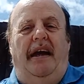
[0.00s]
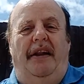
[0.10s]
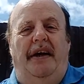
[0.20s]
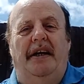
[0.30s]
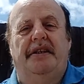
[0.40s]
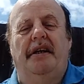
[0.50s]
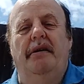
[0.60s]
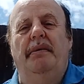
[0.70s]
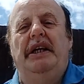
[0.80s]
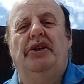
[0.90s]
And that's
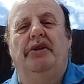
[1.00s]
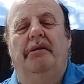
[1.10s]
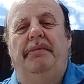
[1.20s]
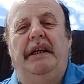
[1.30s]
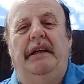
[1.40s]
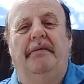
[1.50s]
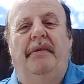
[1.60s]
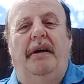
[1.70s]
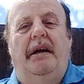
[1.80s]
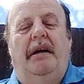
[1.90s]
how we should be.
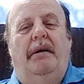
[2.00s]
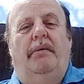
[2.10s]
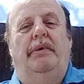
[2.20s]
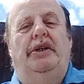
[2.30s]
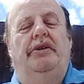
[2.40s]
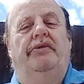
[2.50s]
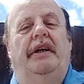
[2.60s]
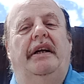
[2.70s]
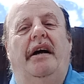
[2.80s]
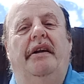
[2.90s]
We should
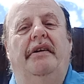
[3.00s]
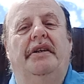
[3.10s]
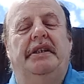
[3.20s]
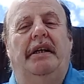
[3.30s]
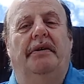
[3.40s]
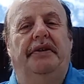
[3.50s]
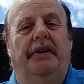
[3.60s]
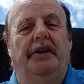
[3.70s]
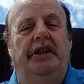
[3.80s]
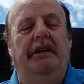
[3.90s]
regard ourselves as
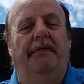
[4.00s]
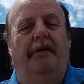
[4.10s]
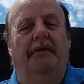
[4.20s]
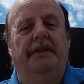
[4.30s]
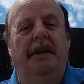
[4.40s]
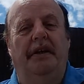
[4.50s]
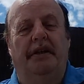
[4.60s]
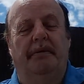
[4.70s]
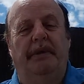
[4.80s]
the chief of sinners.